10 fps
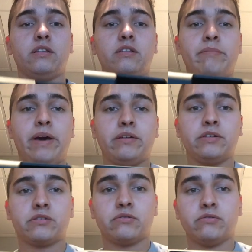the
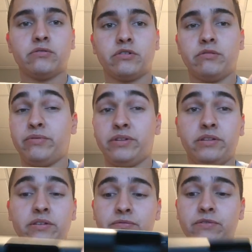mounting screws are
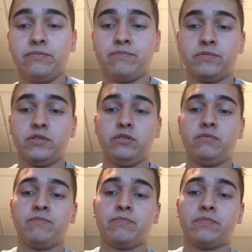completely different. So